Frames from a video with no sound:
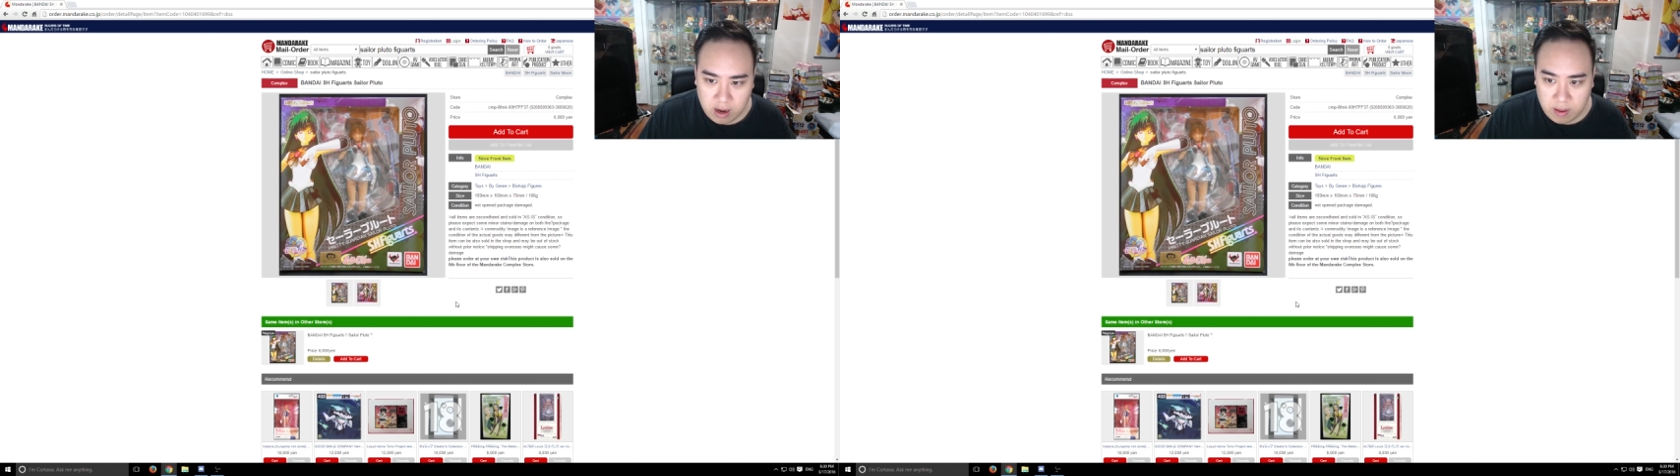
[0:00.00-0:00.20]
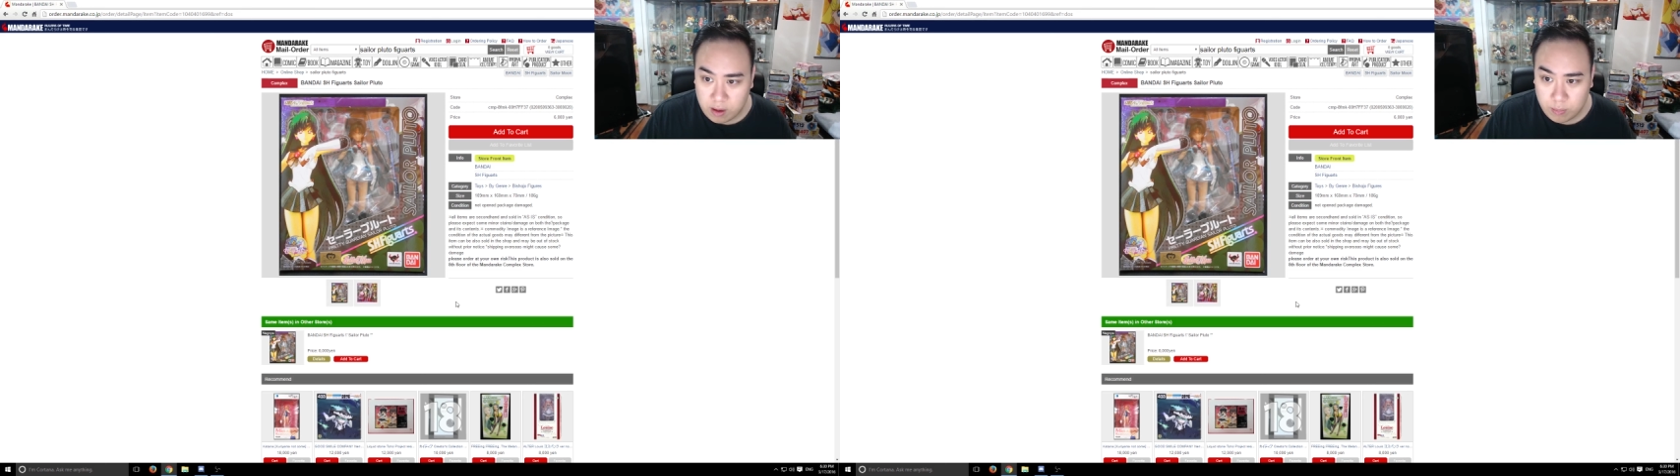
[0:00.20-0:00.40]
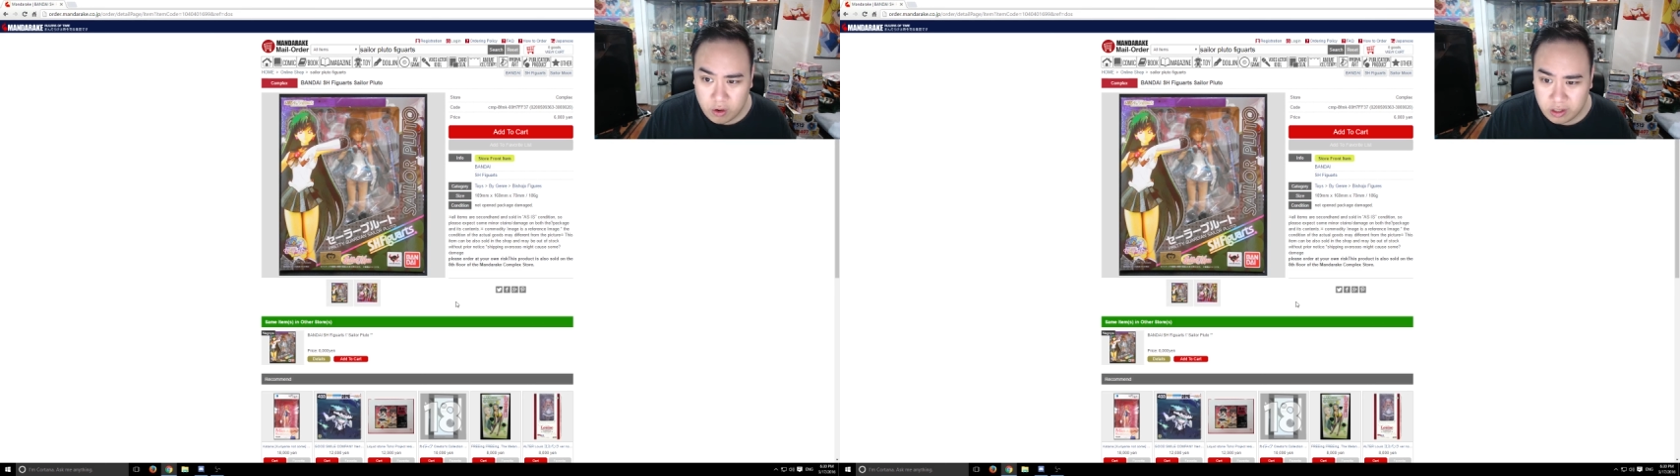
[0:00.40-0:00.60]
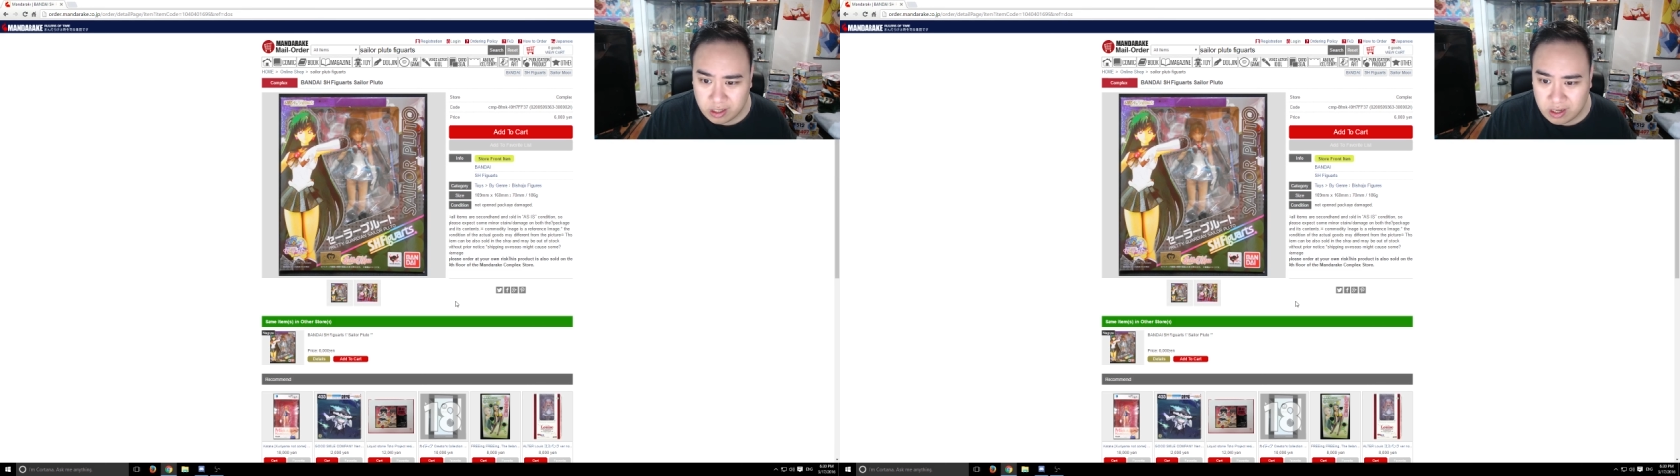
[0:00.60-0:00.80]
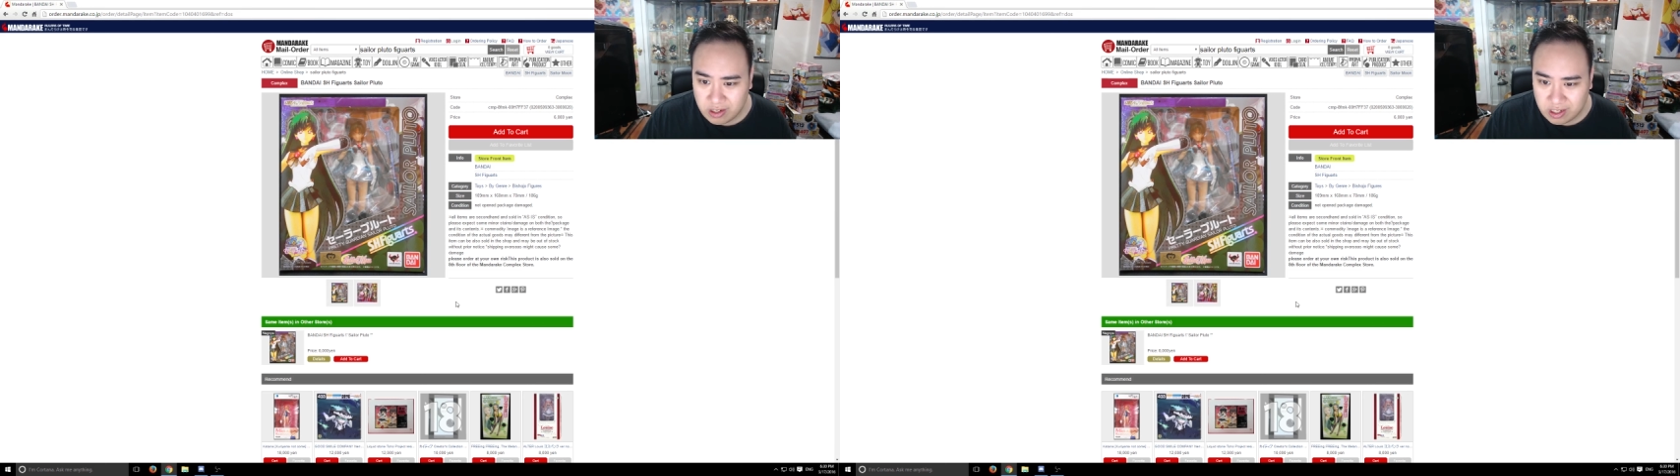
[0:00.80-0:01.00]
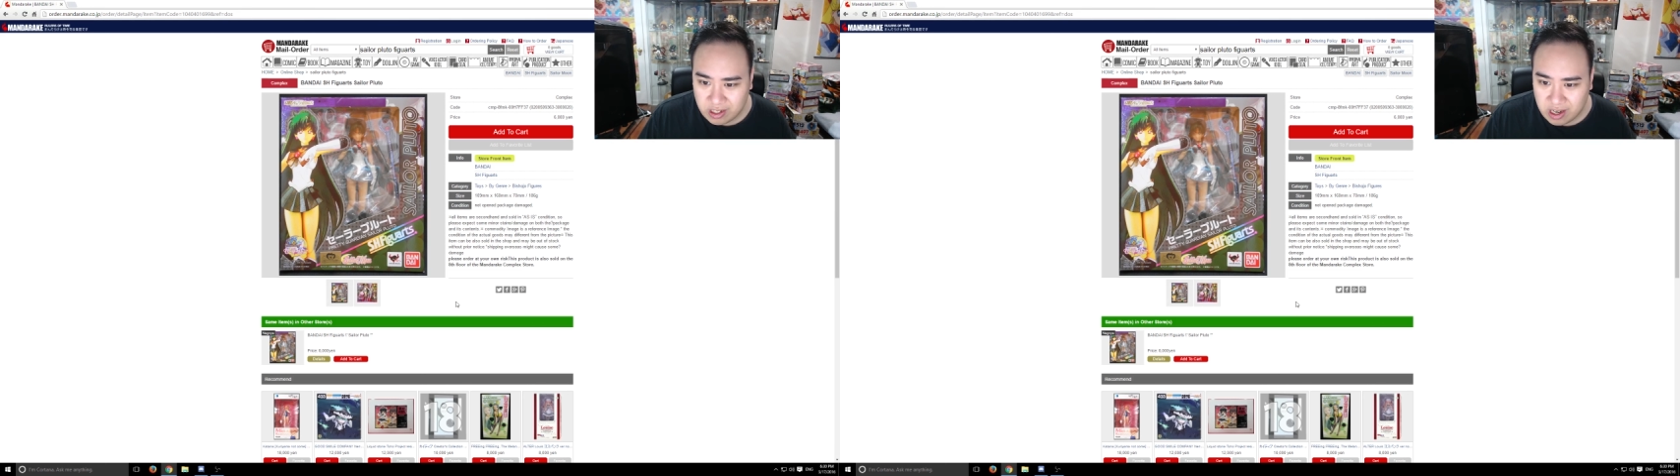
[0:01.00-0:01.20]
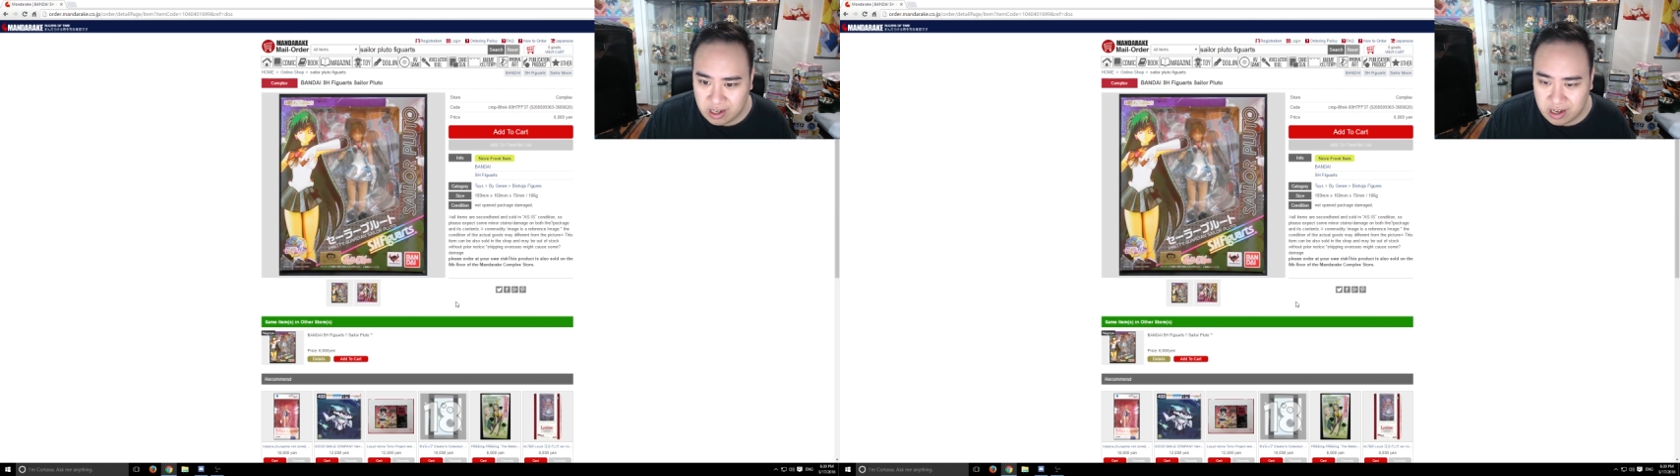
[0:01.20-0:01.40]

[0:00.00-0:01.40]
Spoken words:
I mean, they're both 6,000 yen.